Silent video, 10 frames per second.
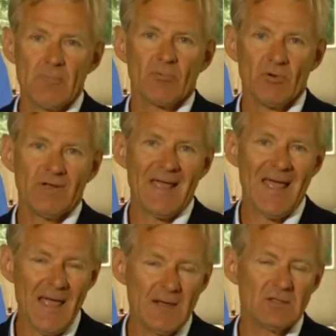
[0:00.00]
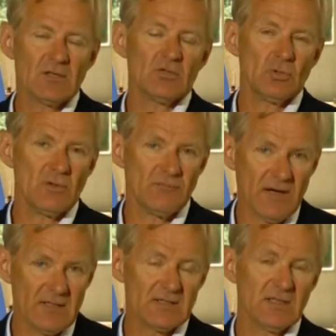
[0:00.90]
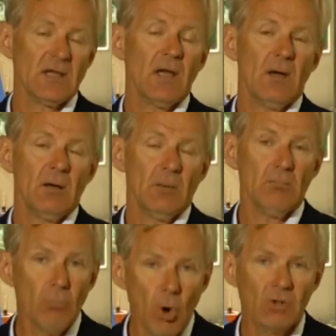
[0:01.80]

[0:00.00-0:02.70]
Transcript: Ramzi said the United States and Russia